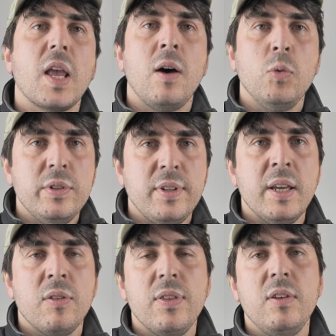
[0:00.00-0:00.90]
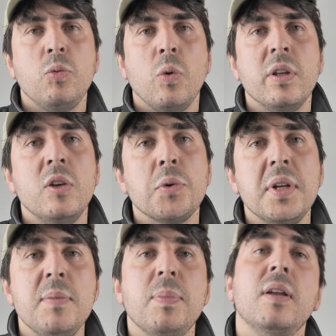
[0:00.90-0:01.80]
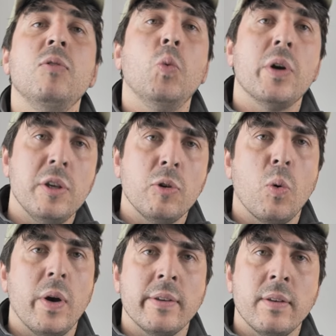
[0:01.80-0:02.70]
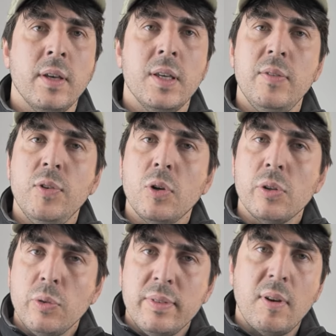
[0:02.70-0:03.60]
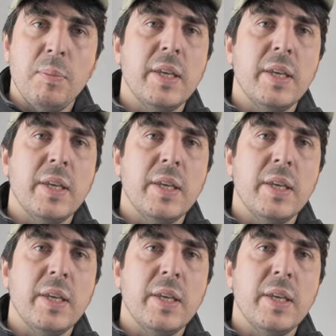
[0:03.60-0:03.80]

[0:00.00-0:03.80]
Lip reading: I would say on this one, it really depends where you're going. If you go to San